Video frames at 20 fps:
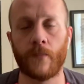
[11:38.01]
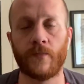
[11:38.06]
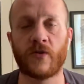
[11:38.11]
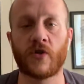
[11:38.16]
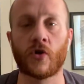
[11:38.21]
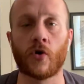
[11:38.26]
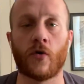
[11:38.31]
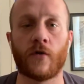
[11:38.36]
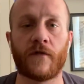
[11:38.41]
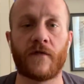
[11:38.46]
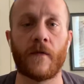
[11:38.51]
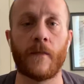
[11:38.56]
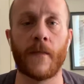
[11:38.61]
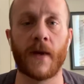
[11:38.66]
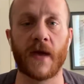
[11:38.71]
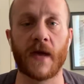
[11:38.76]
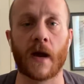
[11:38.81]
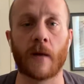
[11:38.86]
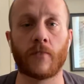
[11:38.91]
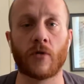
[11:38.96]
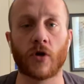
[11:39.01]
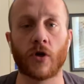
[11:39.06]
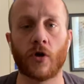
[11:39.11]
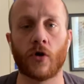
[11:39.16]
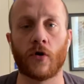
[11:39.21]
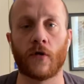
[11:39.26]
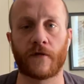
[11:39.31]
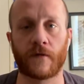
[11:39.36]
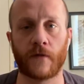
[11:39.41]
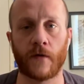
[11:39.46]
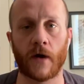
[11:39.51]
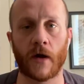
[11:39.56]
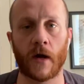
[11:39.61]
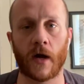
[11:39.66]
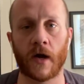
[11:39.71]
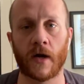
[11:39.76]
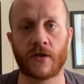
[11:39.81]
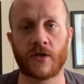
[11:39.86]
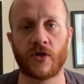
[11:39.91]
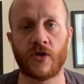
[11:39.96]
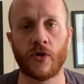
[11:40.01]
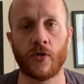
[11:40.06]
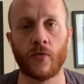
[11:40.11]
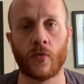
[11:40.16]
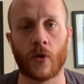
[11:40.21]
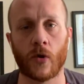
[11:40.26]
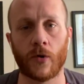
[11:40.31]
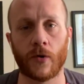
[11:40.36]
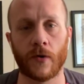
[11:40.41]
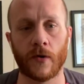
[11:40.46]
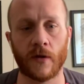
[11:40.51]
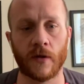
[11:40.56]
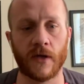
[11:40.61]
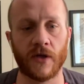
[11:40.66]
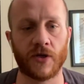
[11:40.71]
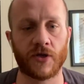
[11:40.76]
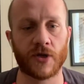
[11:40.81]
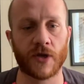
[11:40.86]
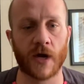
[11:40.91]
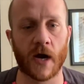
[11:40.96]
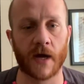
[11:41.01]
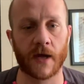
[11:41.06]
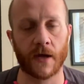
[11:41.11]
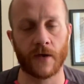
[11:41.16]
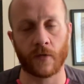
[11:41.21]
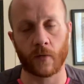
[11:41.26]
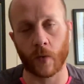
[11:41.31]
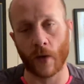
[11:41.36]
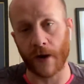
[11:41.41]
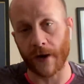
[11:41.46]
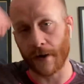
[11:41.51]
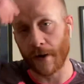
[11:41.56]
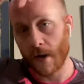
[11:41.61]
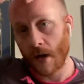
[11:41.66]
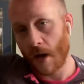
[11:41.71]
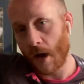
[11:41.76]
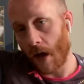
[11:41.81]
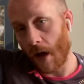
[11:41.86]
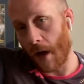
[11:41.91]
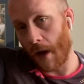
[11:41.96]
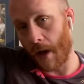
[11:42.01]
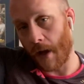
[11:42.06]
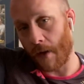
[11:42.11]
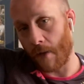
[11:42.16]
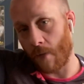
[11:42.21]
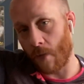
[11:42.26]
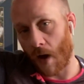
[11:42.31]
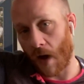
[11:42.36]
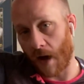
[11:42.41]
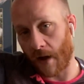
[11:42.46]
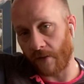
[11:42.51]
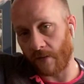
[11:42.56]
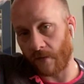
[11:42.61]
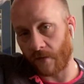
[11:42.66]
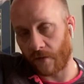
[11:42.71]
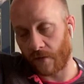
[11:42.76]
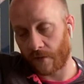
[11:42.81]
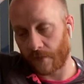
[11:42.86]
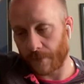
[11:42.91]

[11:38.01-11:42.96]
So for me, I'm going to go for a 2-1 Leeds United win. And